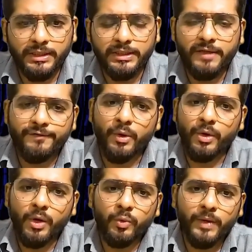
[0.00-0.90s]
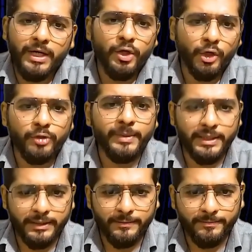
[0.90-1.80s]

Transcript: they found out one document